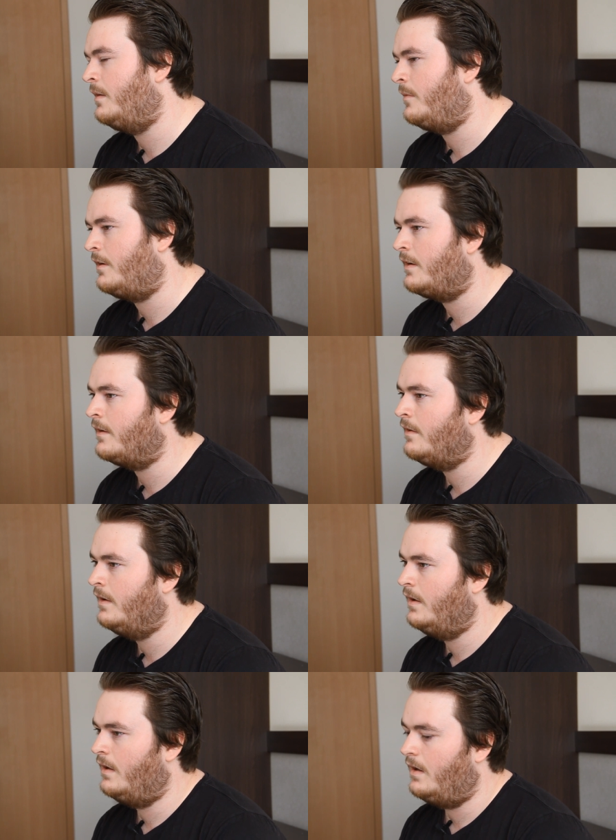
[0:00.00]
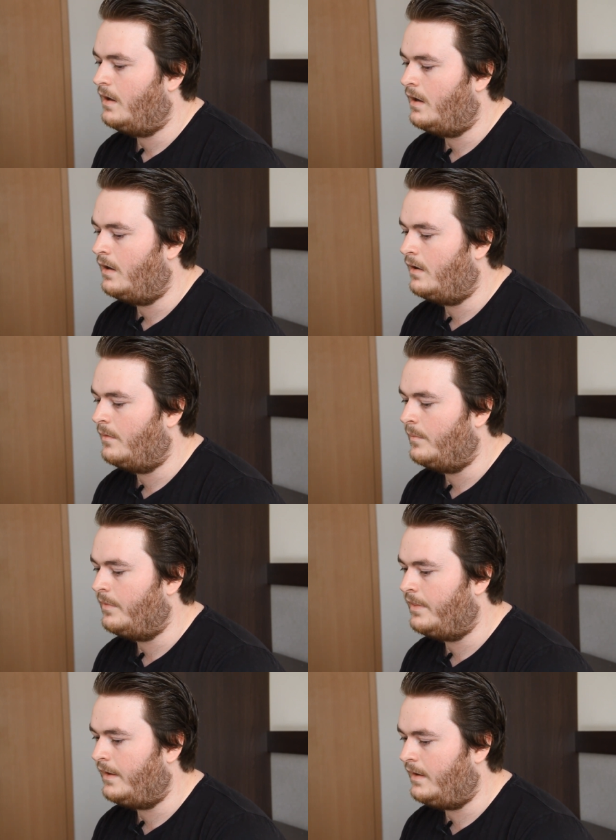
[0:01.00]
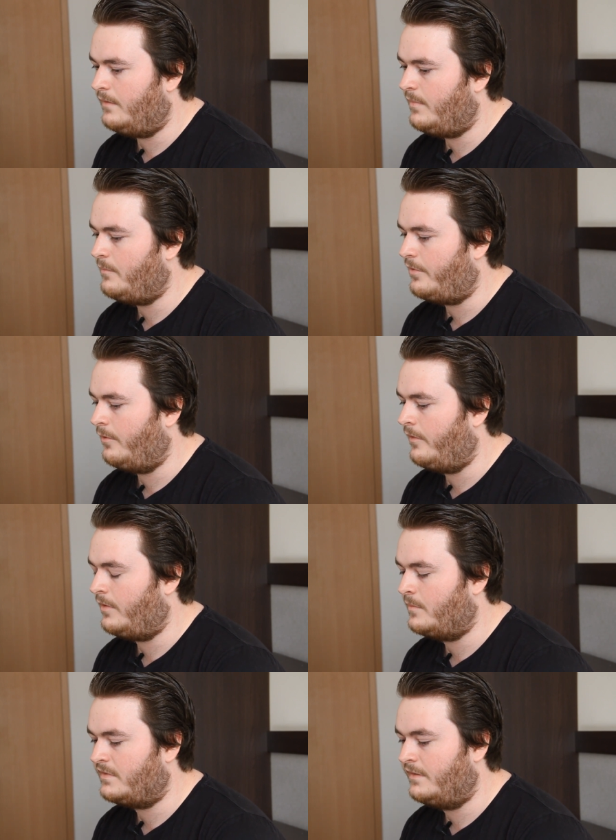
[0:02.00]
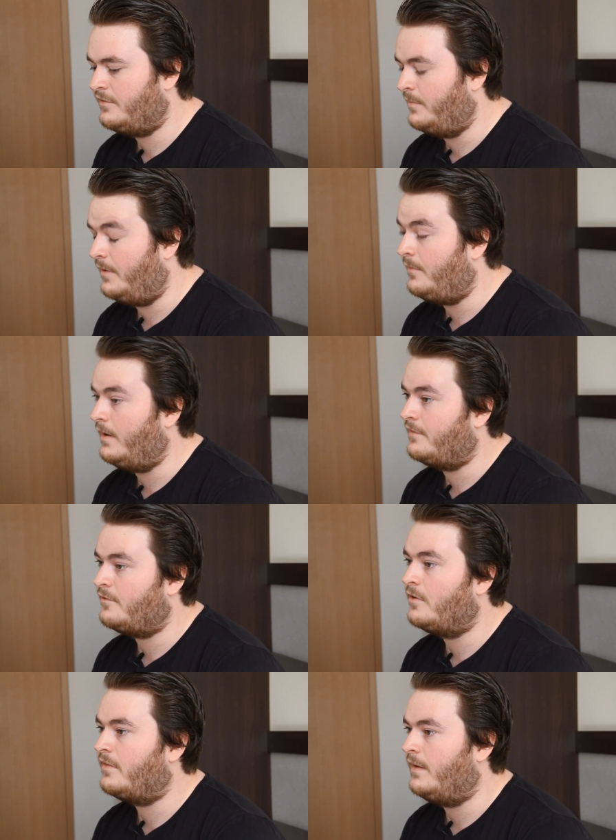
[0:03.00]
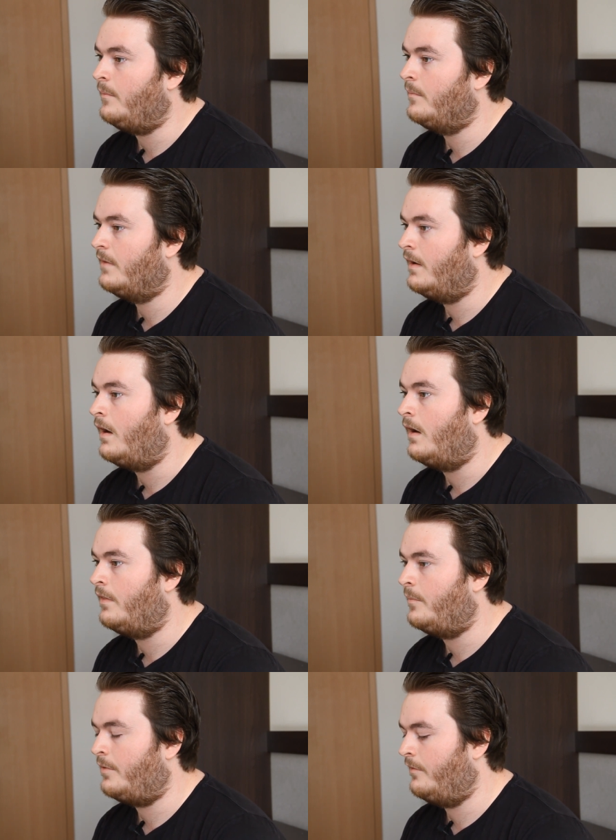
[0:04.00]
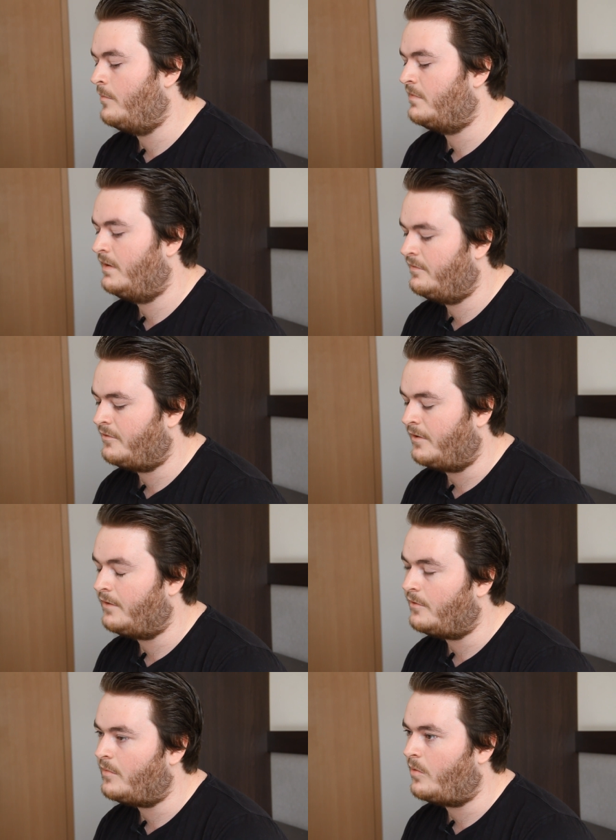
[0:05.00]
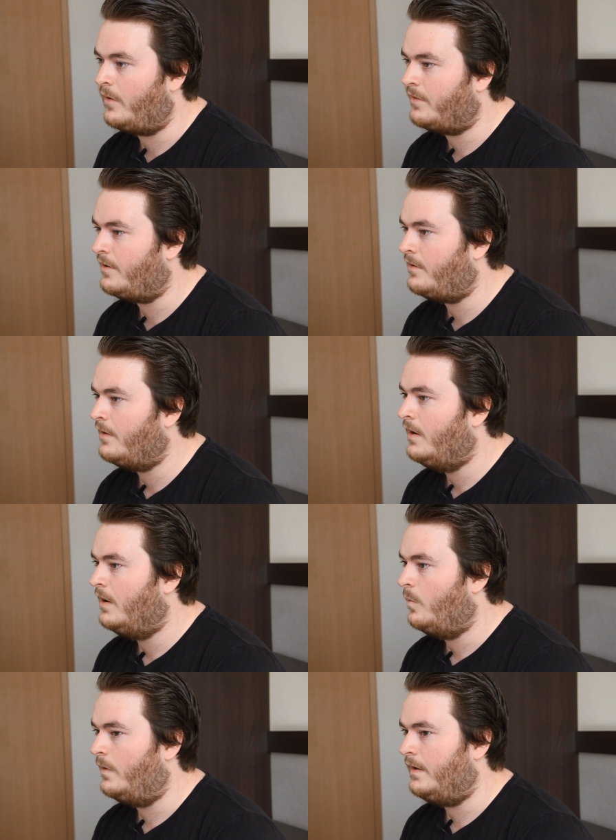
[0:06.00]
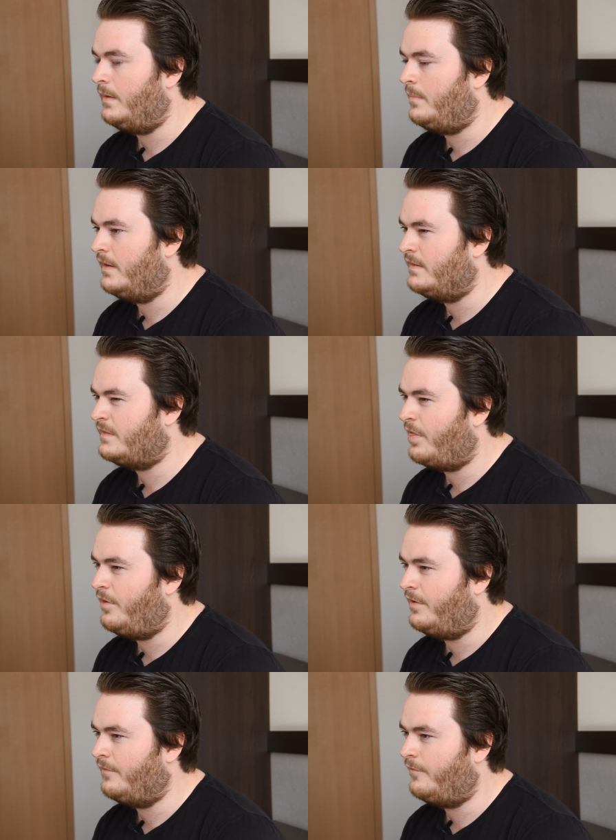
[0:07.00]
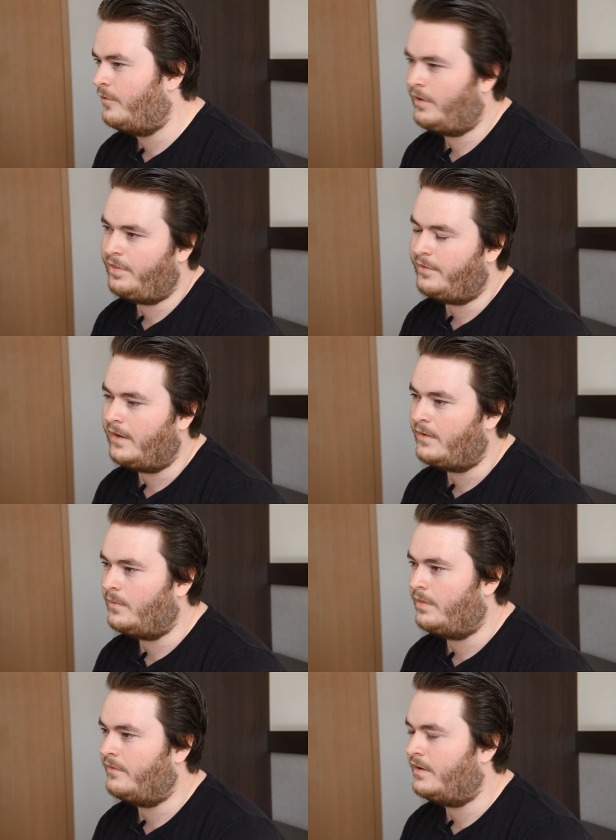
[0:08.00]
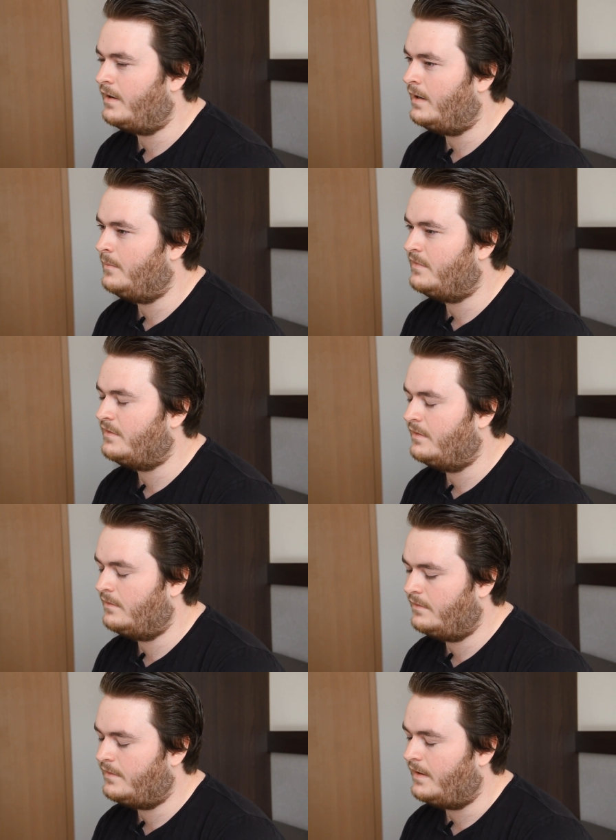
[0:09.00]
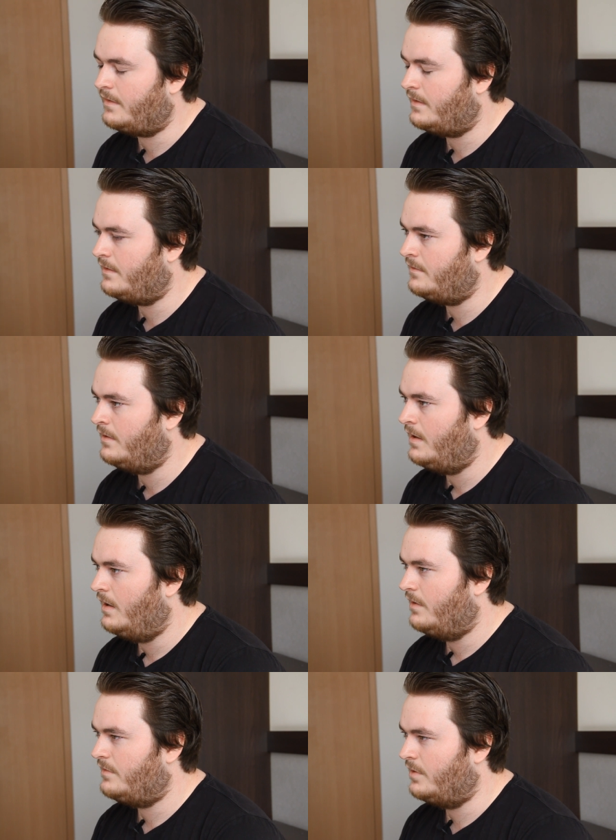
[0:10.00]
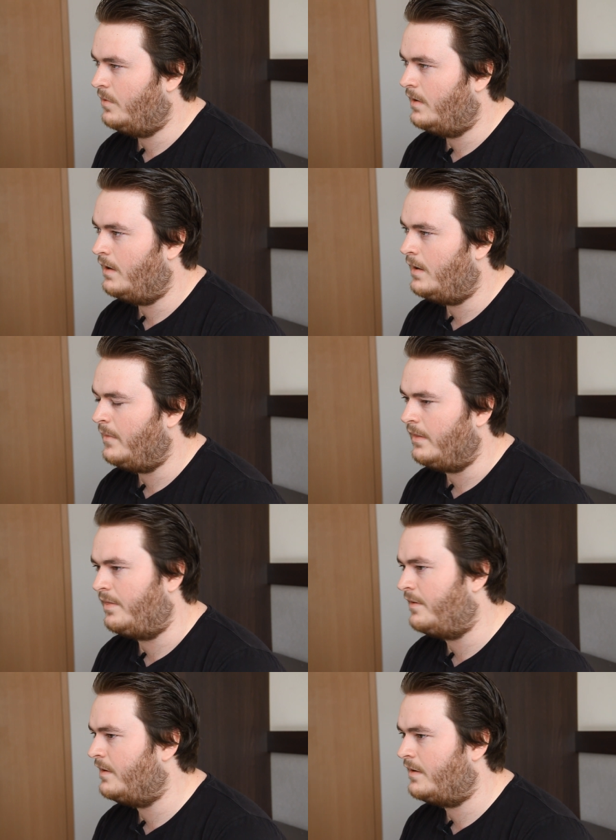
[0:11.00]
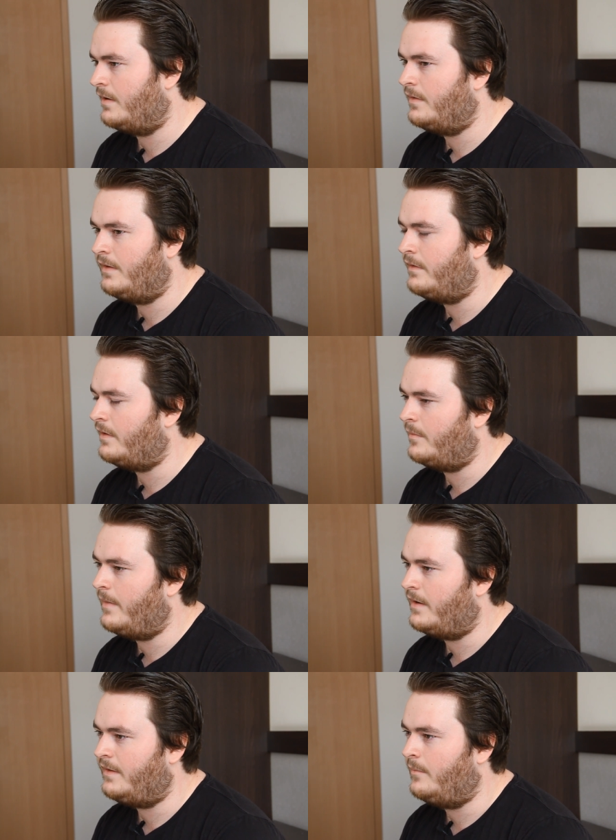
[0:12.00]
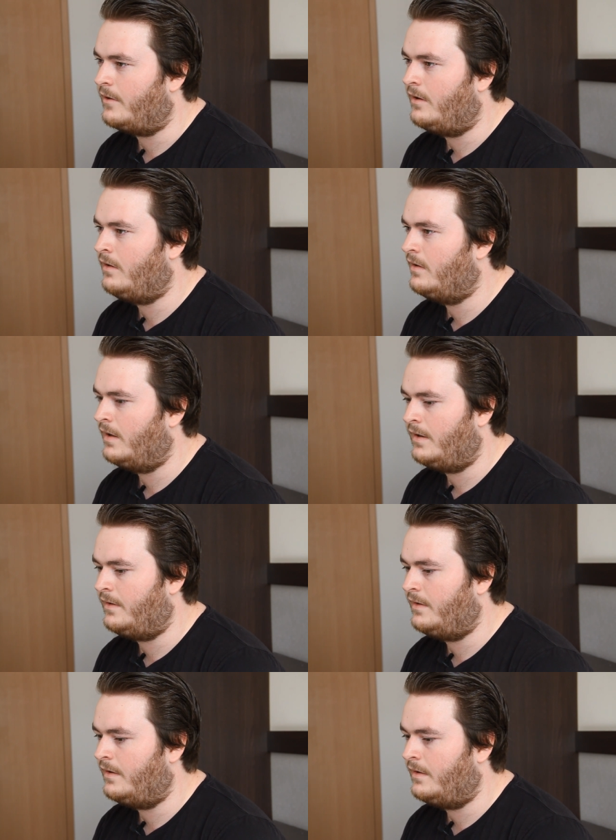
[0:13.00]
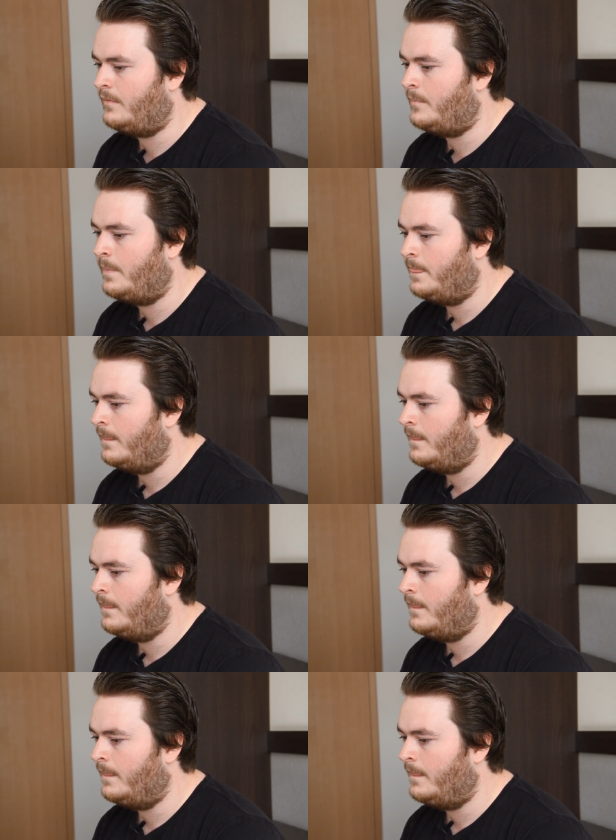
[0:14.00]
in America. Um, they've been proving themselves to be a really strong team. Uh, they proved themselves during DreamHack Winter, where they placed third and fourth together with the VeryGames, um, Titan now. So uh, I mean, they're not a they're not a bad team at all, and um,